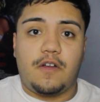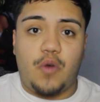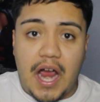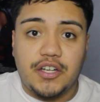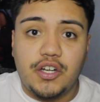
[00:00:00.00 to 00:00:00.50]

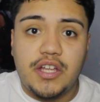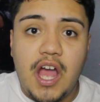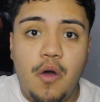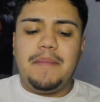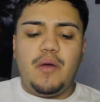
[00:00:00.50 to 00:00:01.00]
Grindr
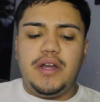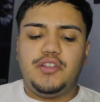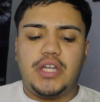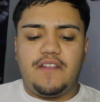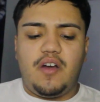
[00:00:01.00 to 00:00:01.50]
account. I'm not ready
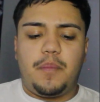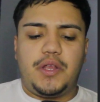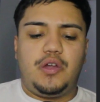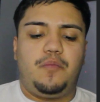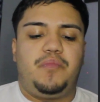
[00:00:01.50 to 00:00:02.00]
to give up
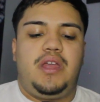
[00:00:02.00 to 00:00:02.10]
on you.